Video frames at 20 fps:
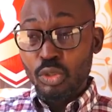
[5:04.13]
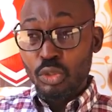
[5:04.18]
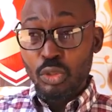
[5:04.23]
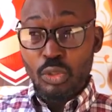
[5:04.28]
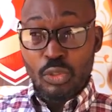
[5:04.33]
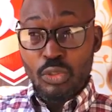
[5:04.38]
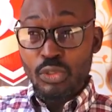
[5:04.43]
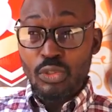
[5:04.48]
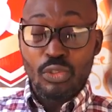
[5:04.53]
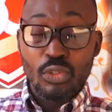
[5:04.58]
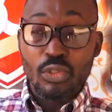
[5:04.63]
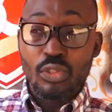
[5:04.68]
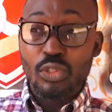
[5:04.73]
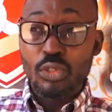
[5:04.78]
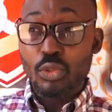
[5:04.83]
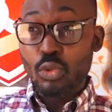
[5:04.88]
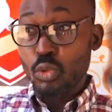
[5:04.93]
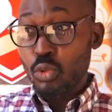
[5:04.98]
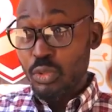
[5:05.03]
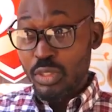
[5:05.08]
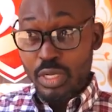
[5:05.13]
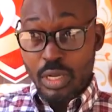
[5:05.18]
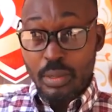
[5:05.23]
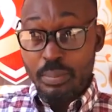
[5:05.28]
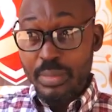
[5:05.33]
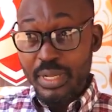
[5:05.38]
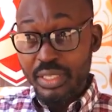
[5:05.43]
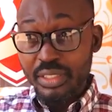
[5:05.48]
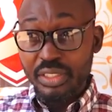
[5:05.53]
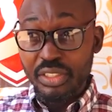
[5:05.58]
just the
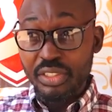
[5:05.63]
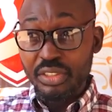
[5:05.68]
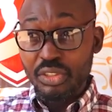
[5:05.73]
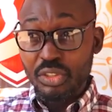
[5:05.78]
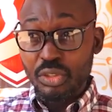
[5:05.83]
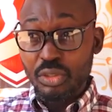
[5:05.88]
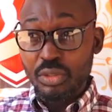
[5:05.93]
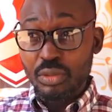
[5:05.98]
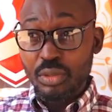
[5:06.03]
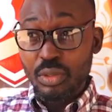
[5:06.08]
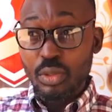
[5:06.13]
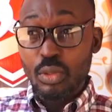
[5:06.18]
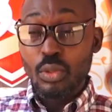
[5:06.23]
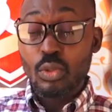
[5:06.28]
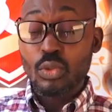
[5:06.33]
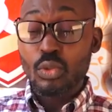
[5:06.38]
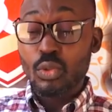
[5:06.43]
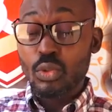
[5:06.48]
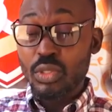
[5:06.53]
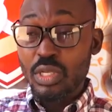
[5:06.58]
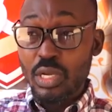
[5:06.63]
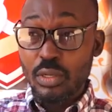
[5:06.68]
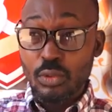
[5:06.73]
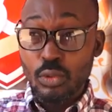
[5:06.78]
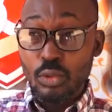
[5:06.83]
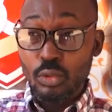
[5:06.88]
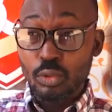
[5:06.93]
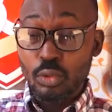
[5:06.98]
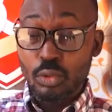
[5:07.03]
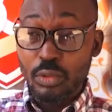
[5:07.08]
total package or
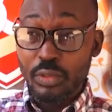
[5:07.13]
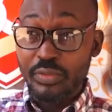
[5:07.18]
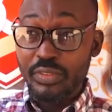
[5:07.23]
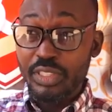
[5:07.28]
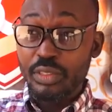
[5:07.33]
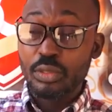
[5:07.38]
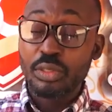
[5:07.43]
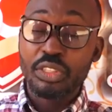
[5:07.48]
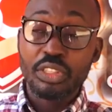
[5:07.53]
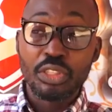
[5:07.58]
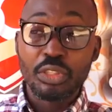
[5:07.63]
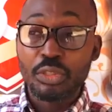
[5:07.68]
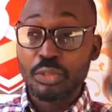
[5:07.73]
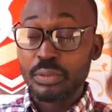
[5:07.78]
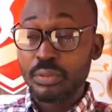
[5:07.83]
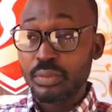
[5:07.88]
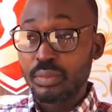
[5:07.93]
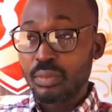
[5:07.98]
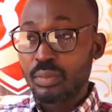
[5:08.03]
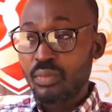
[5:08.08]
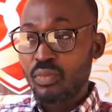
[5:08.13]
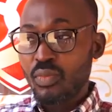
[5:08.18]
total control of education.